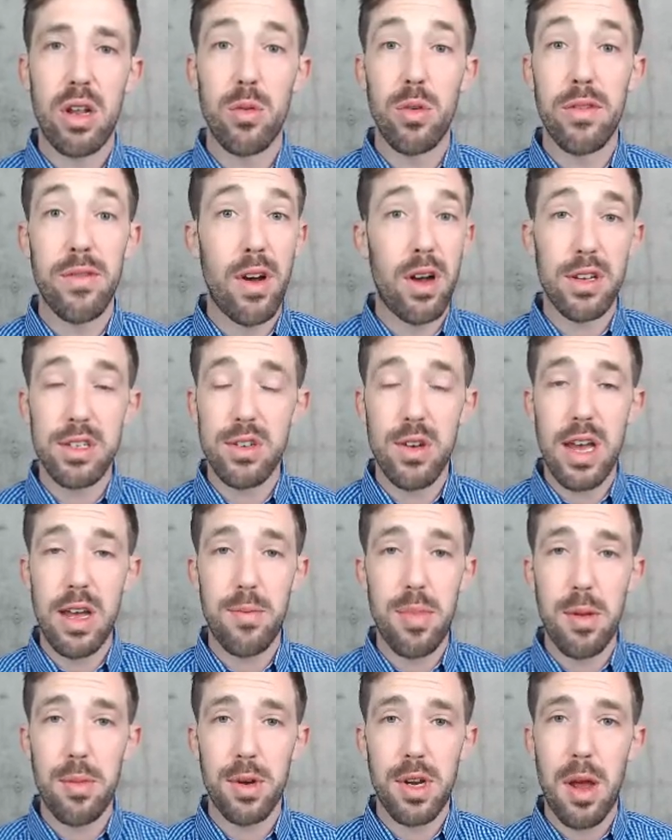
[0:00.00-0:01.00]
We've also had
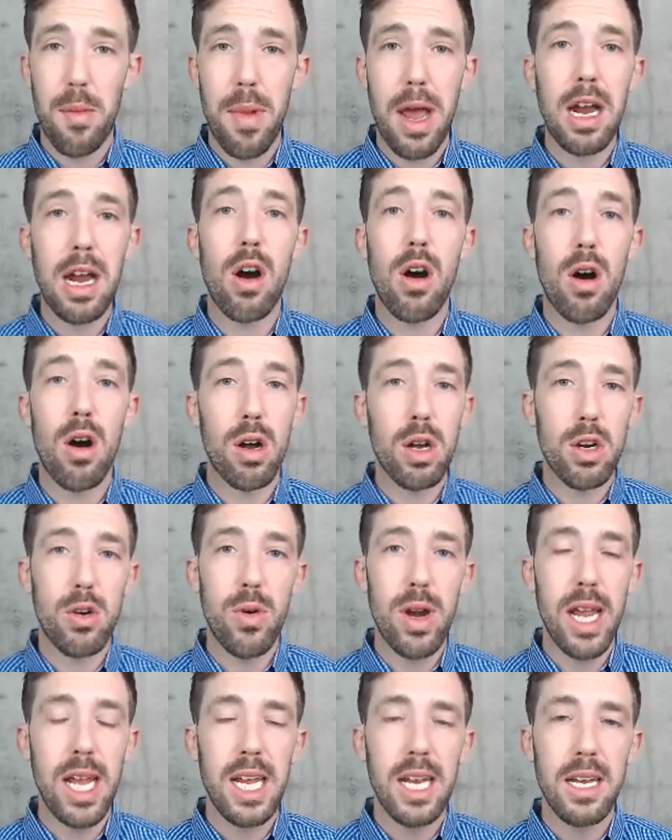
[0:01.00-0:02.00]
people come back all
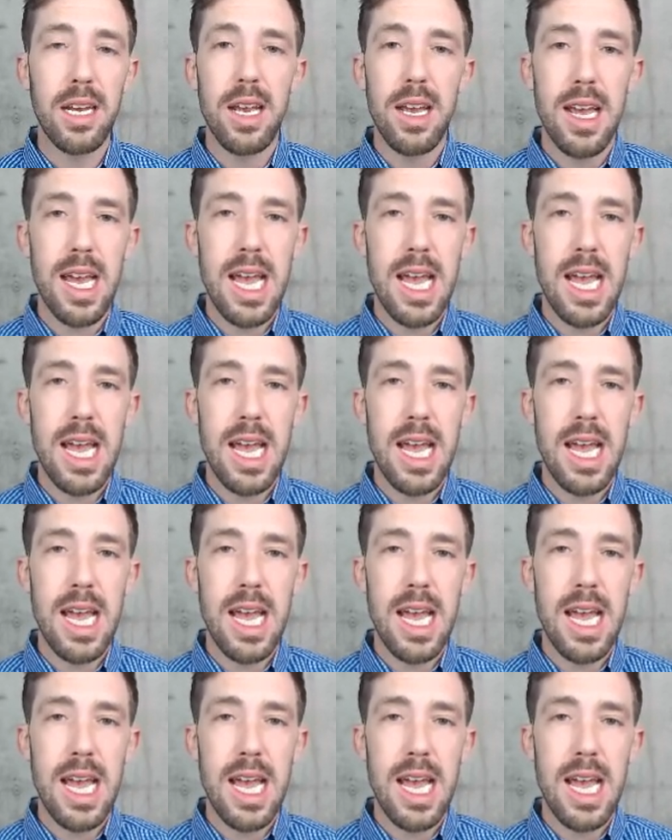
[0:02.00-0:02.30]
green,